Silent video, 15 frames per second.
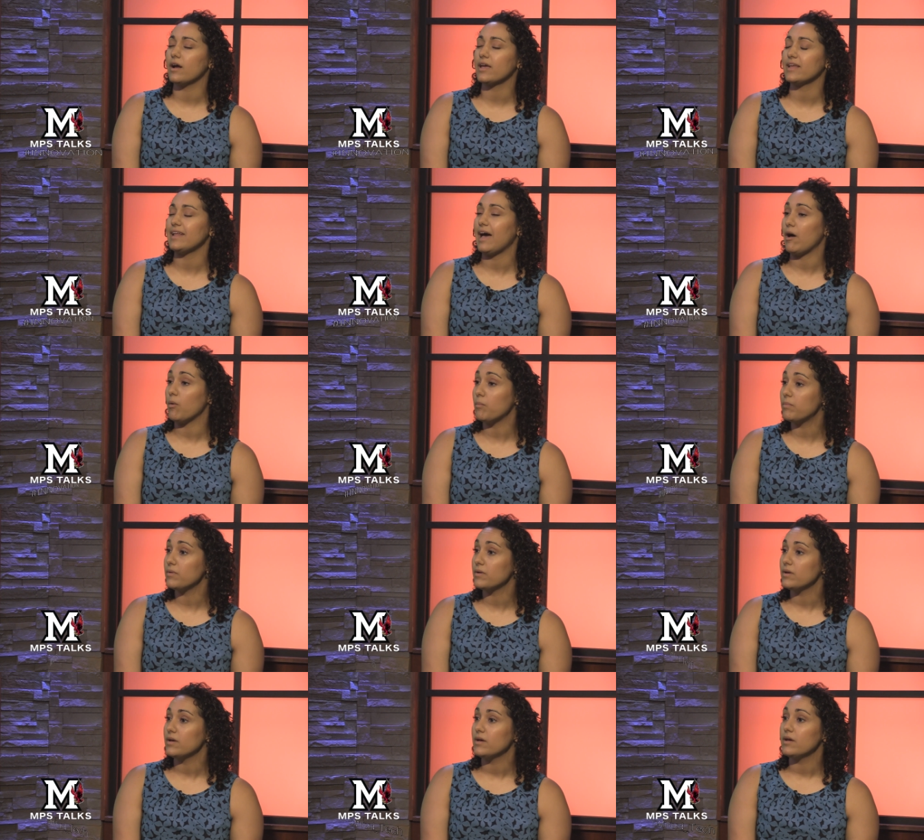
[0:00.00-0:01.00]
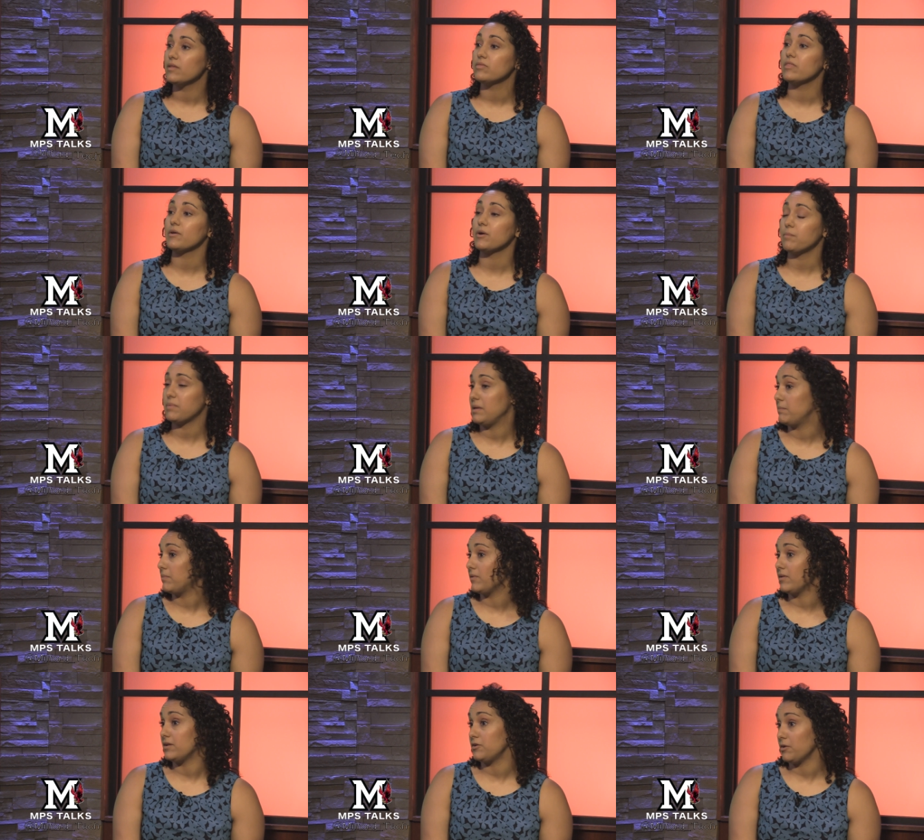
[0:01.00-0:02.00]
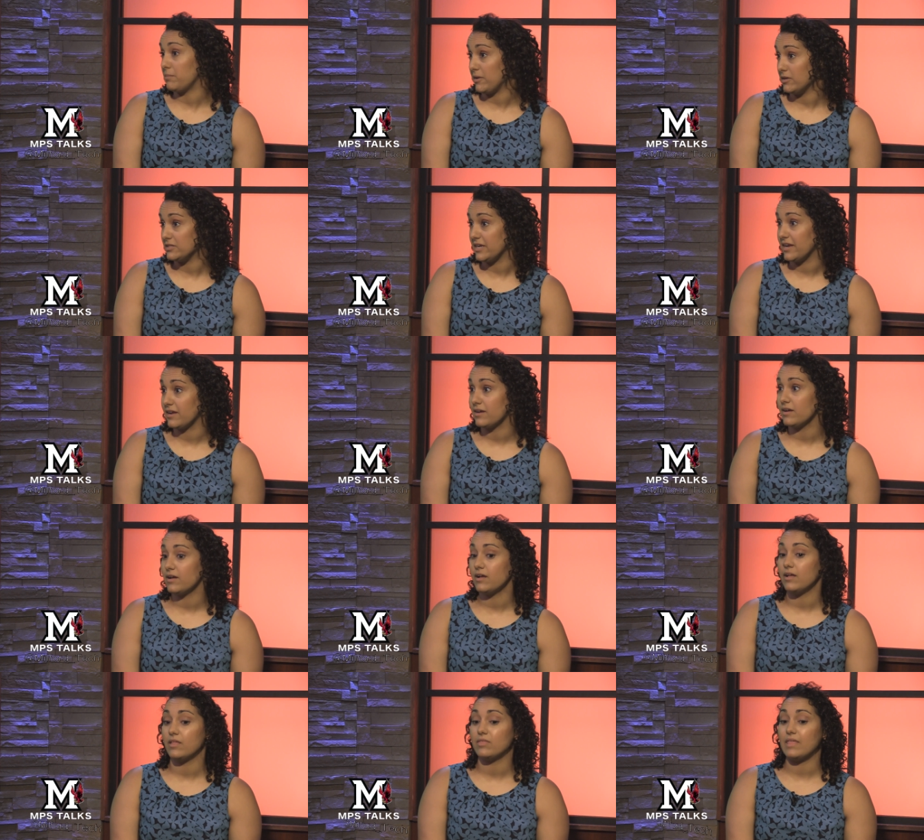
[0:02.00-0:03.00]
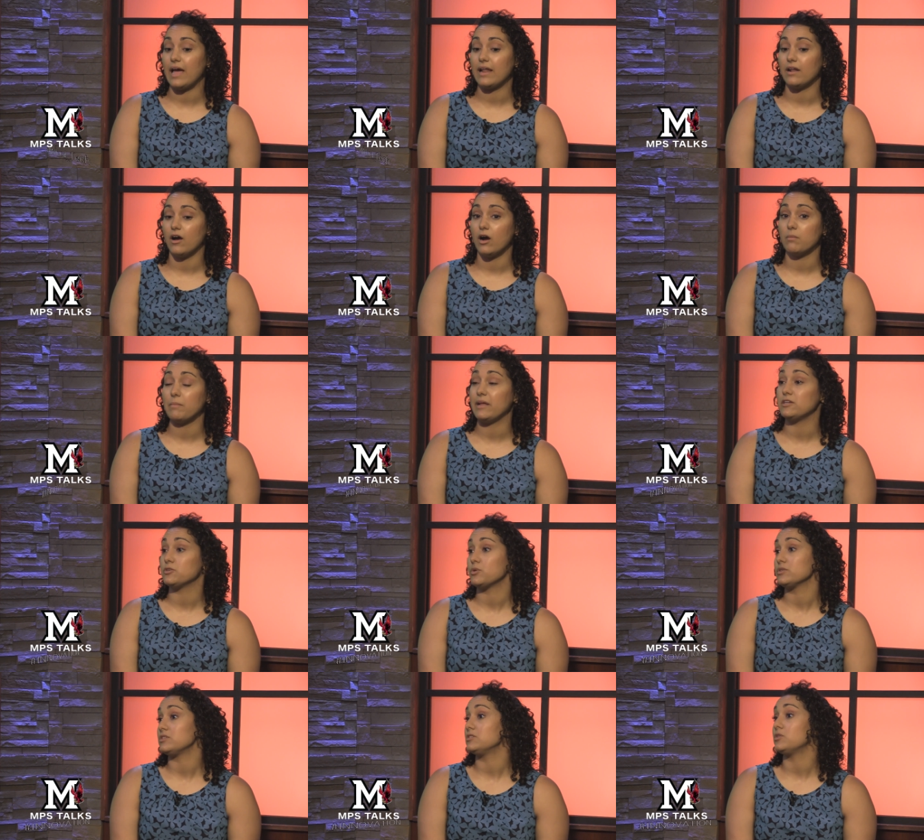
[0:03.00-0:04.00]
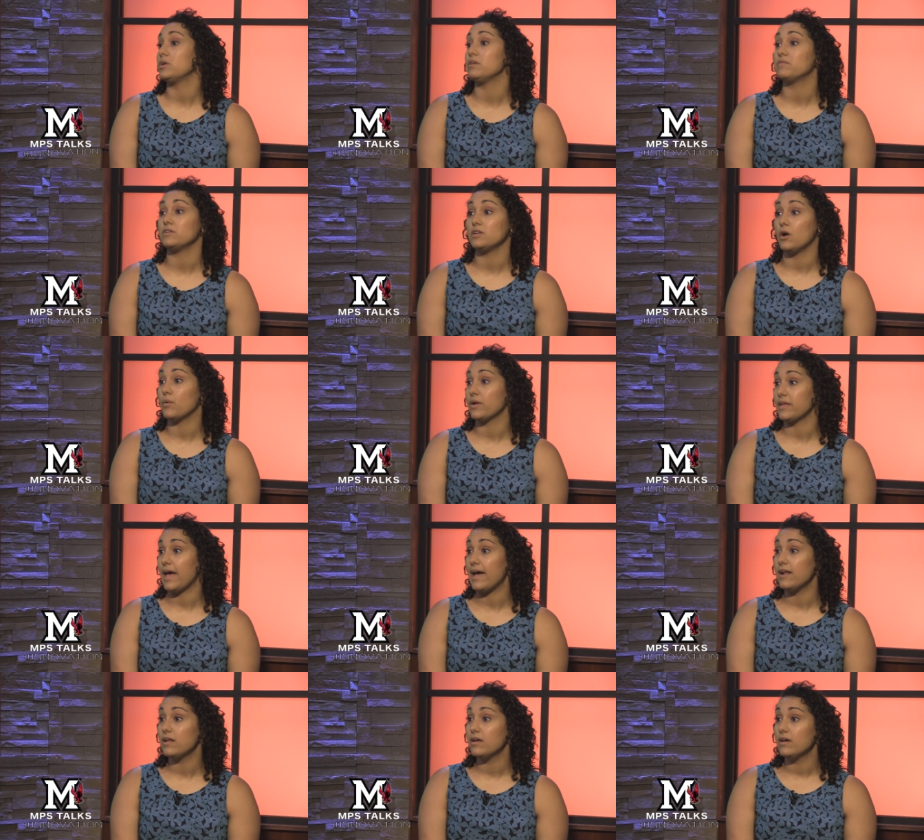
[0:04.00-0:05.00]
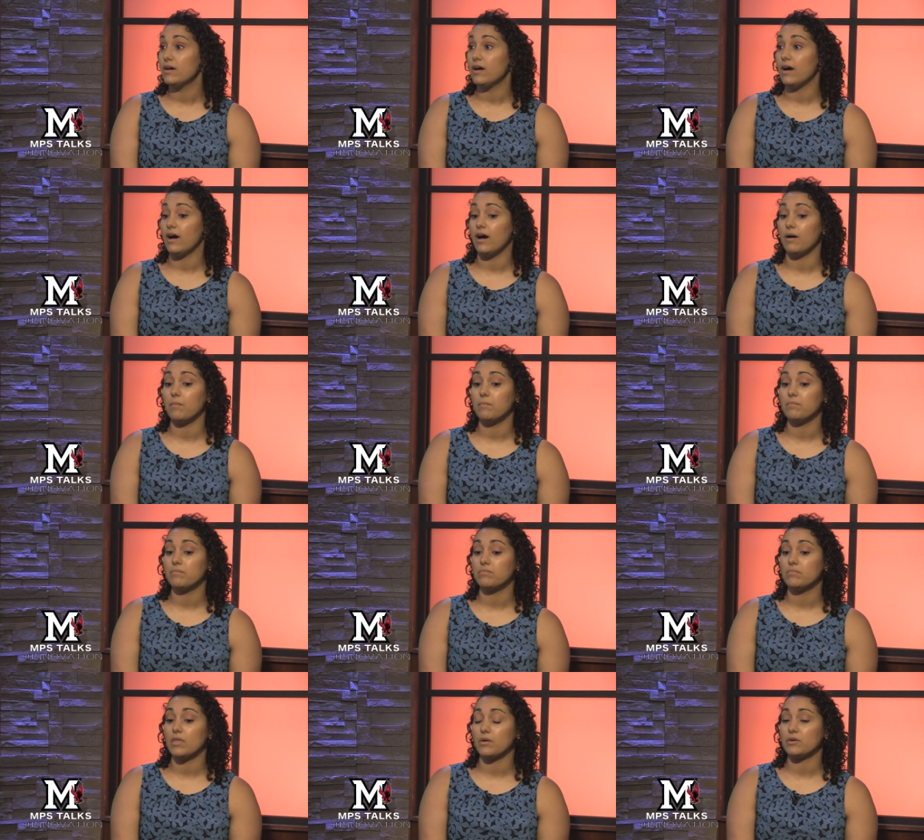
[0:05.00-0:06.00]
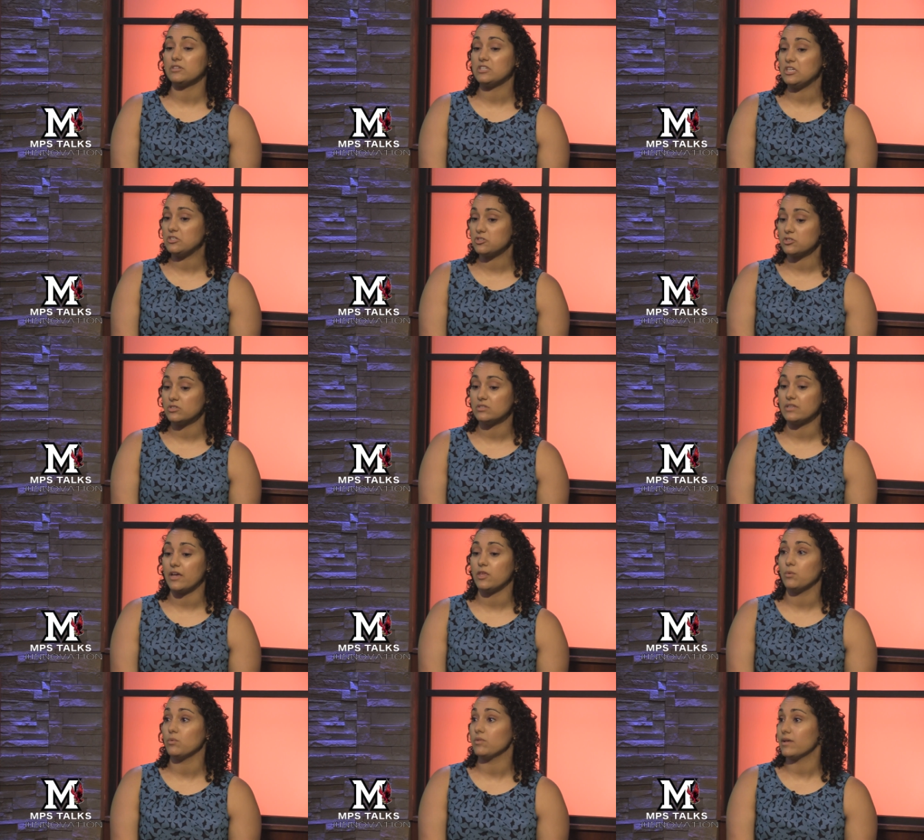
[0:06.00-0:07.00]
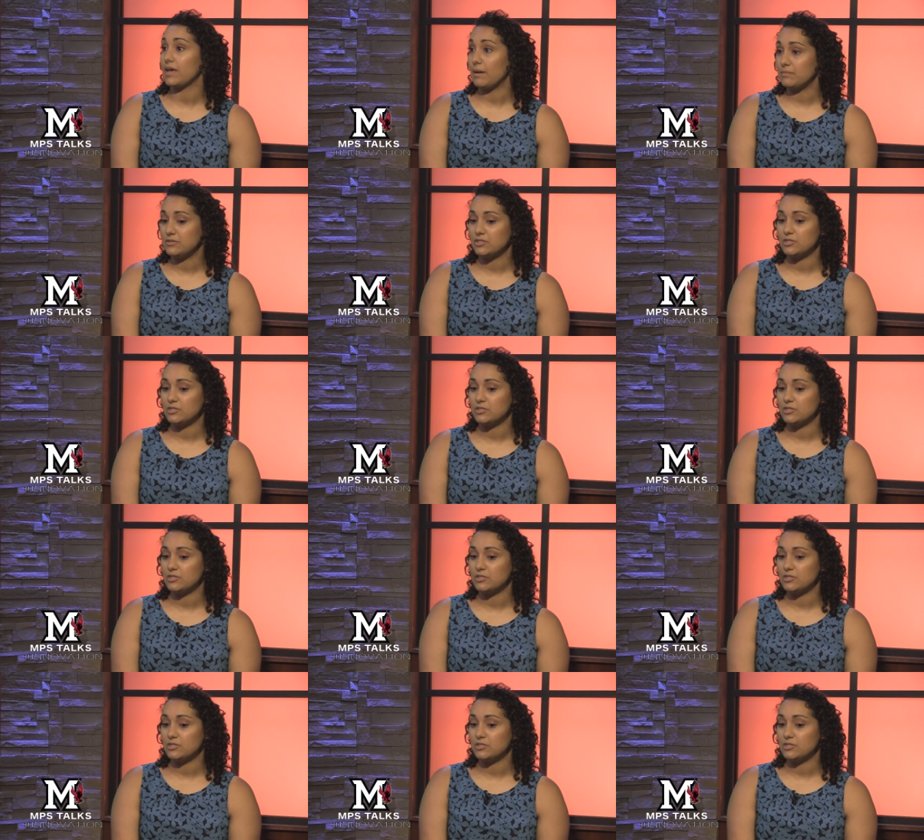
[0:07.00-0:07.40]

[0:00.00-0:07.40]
can help. There are people in your building that are mentors and don't even know it yet. Um, there are teachers that you will look up